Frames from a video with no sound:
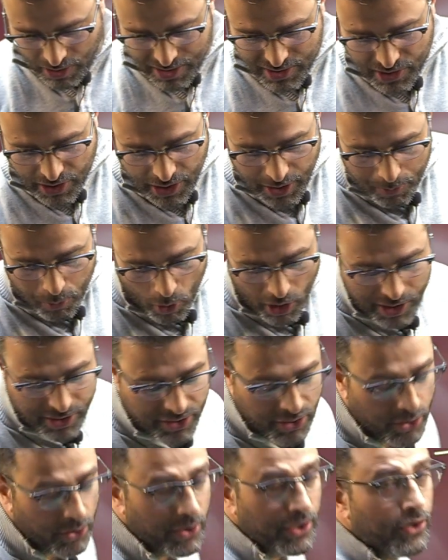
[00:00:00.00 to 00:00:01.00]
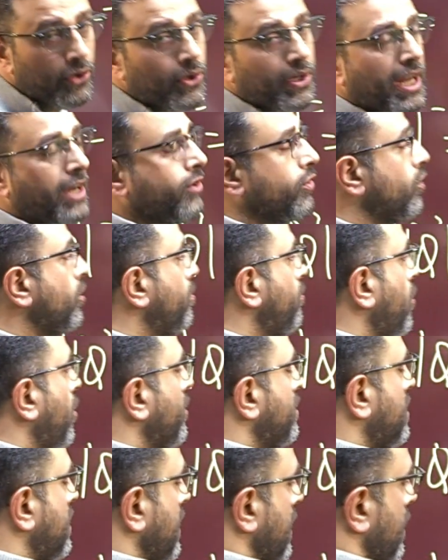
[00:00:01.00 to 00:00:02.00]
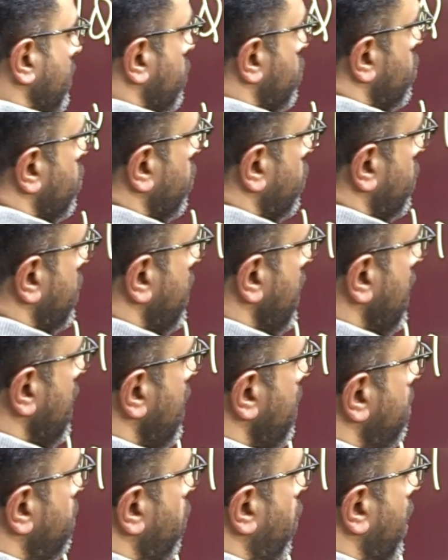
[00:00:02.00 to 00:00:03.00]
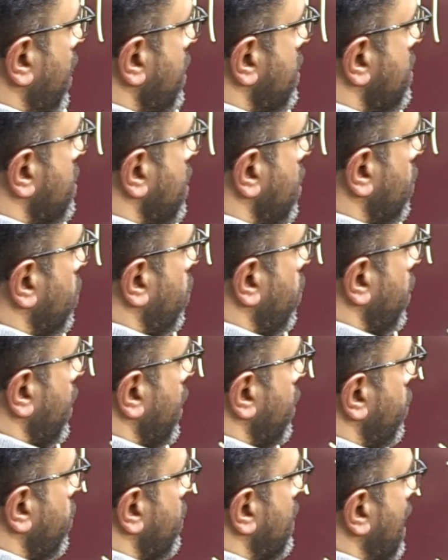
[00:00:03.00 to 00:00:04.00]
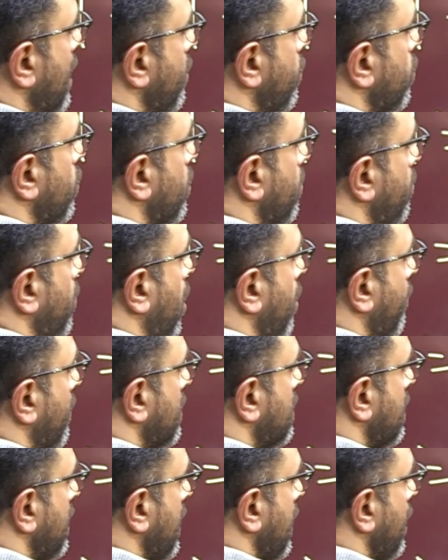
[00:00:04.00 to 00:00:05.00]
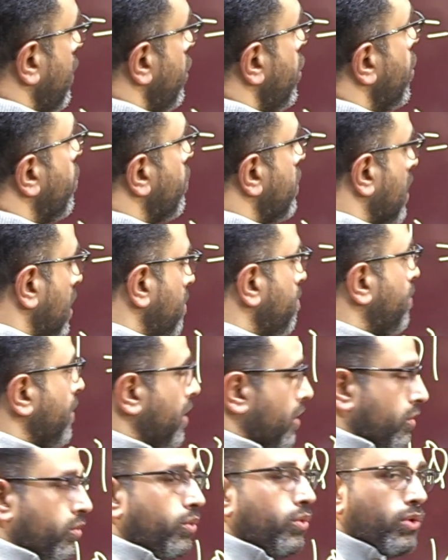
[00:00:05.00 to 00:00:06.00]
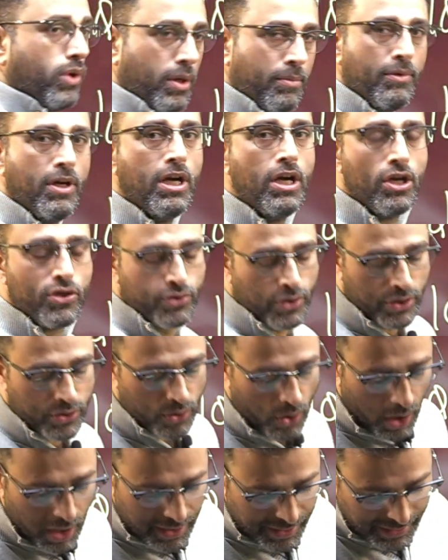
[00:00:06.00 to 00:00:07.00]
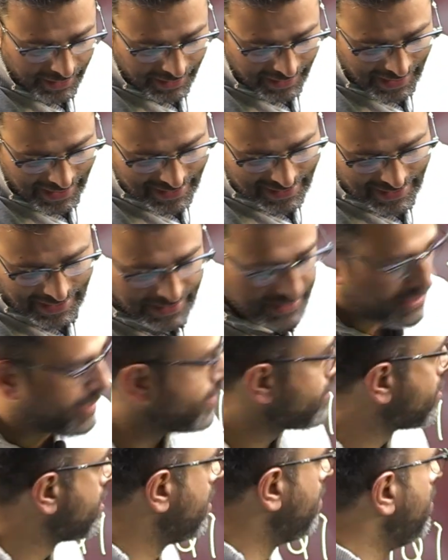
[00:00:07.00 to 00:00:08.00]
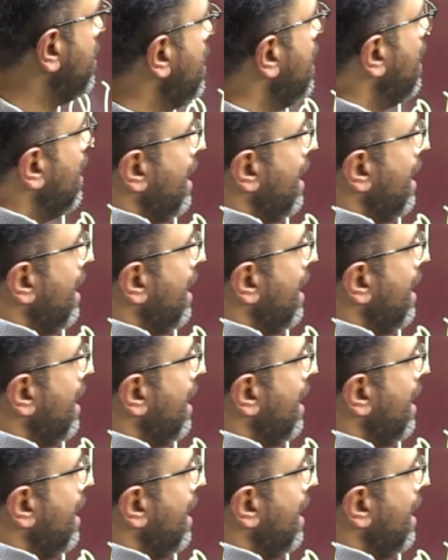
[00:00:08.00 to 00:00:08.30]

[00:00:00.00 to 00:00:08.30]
to us 3.0 into 10 to the power 3. So 3.0 into 10 to the power 3 newton per coulomb. So it's already in SI system.